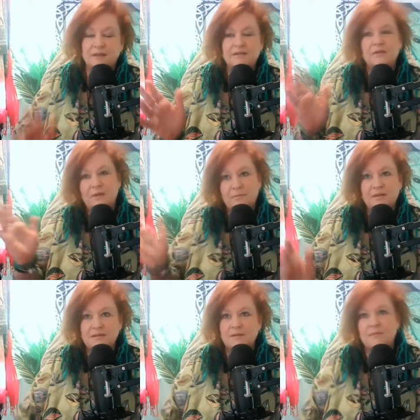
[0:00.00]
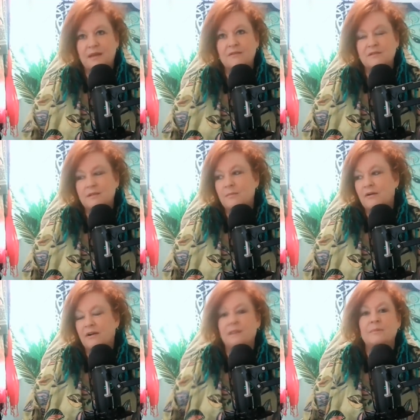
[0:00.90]
I know that means something else in
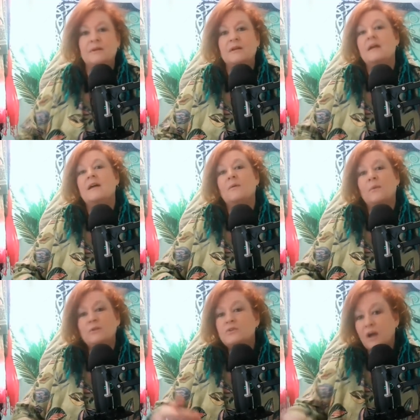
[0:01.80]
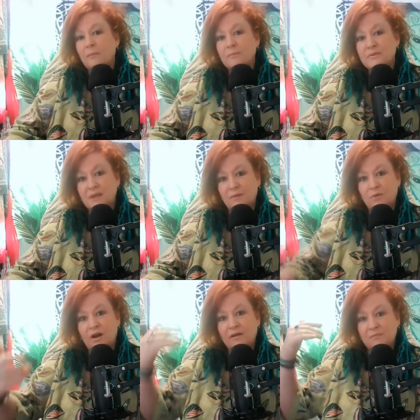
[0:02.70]
America, but when you dump
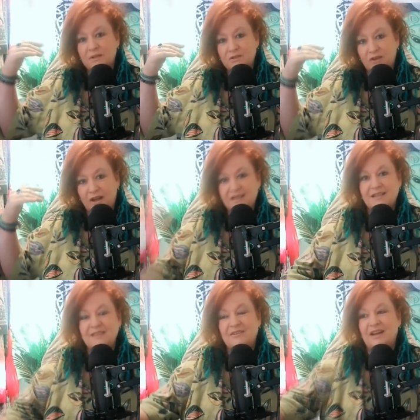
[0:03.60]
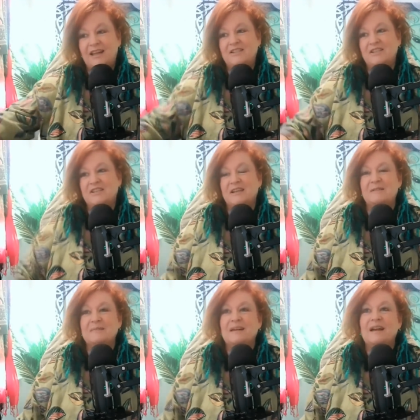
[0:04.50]
someone, it means you're ending the relationship.